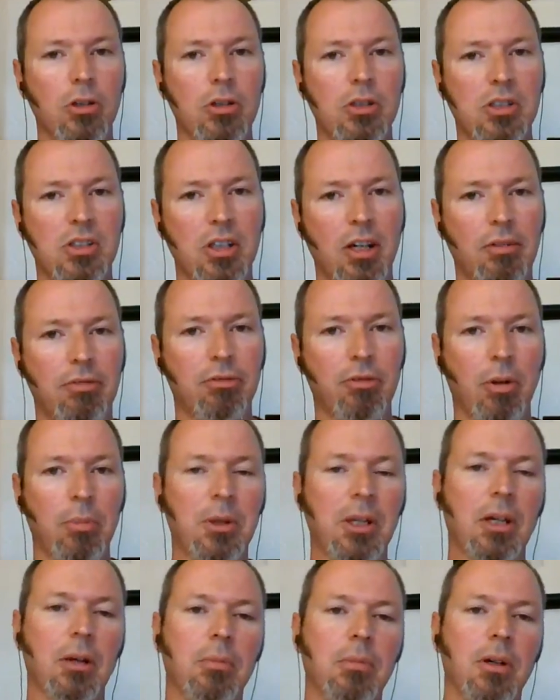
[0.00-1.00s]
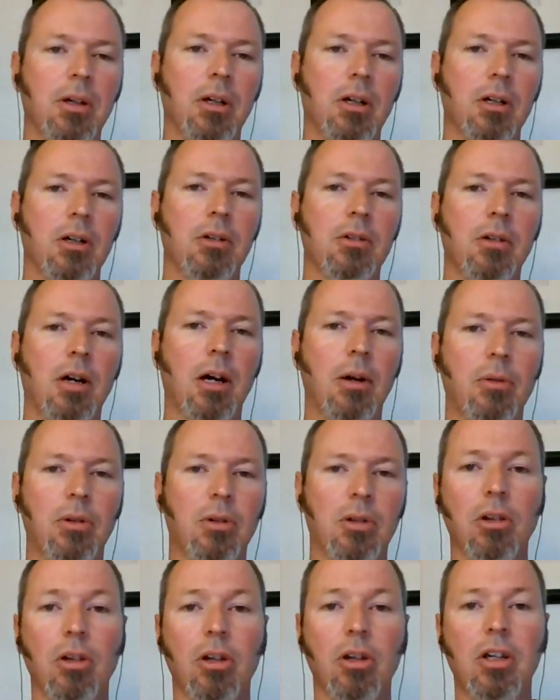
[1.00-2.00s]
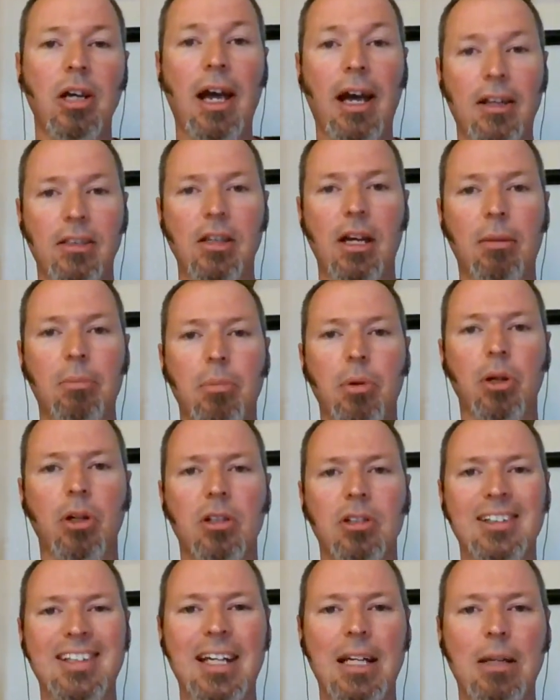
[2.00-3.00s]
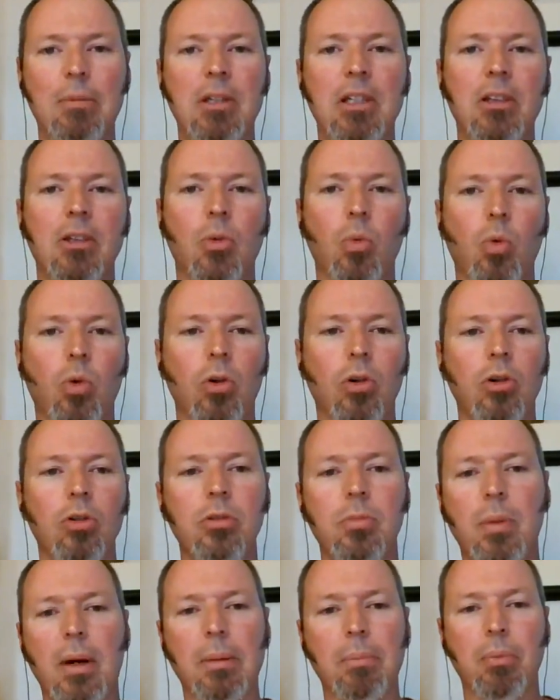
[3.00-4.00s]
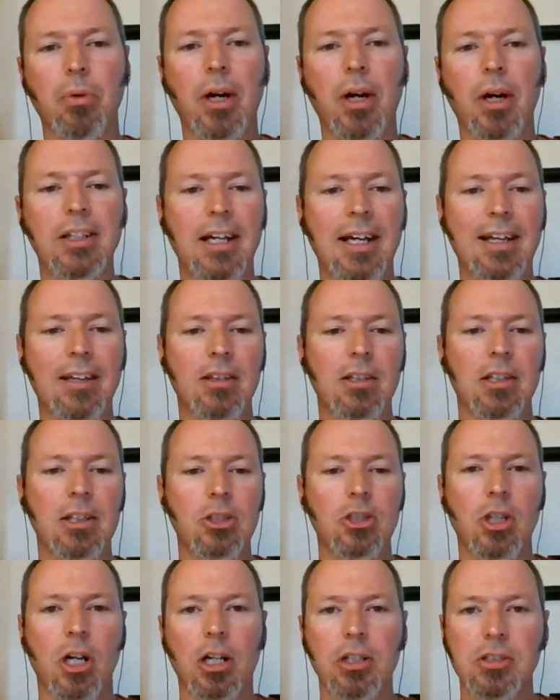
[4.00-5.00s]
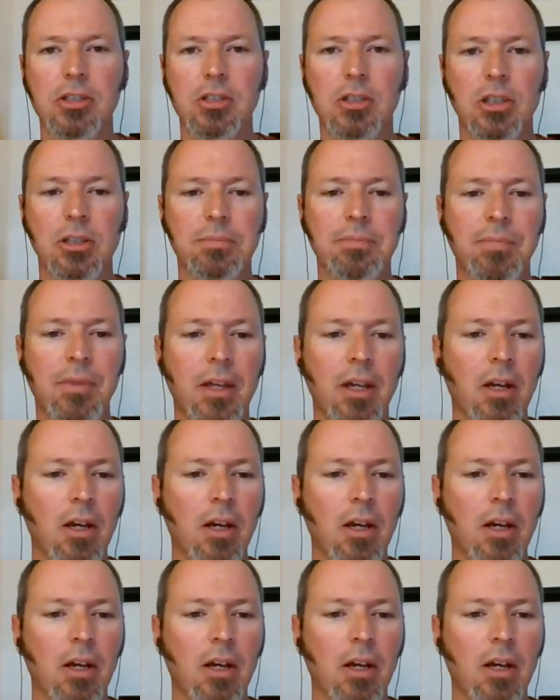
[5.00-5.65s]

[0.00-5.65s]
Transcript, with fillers: good stuff from him, uh, I would look at that book, Naming the World by Bret Anthony Johnston.